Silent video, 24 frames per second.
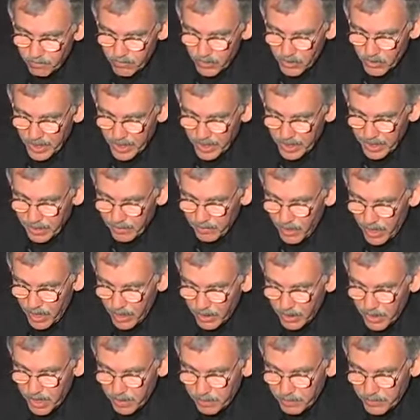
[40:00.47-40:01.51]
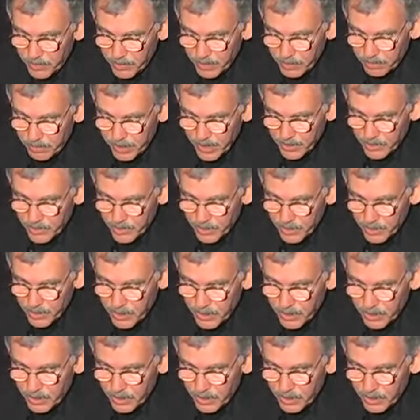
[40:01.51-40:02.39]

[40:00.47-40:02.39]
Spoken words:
trying to get helicopter pictures,